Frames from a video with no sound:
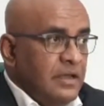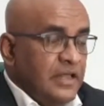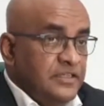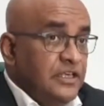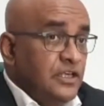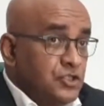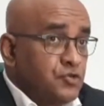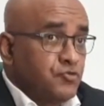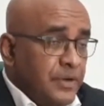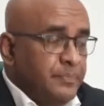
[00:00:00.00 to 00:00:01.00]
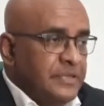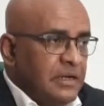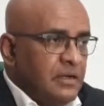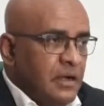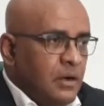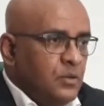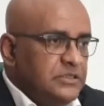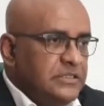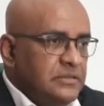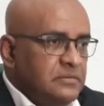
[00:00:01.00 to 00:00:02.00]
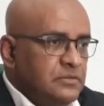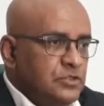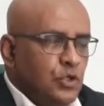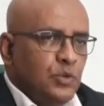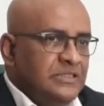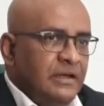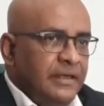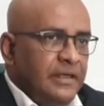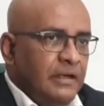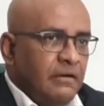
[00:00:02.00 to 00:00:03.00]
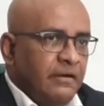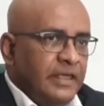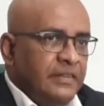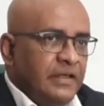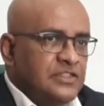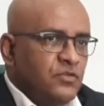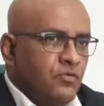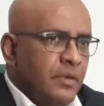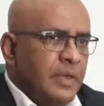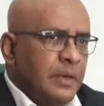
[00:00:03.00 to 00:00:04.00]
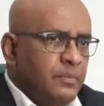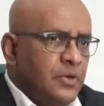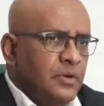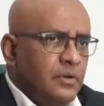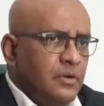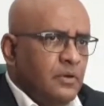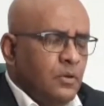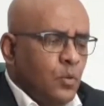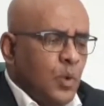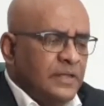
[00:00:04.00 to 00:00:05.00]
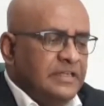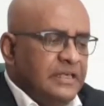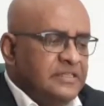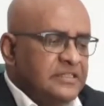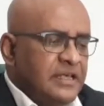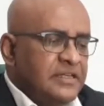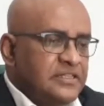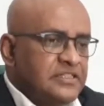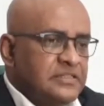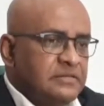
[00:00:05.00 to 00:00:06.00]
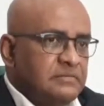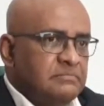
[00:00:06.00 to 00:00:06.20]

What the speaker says: That he is tripped out totally, or he doesn't remember what he says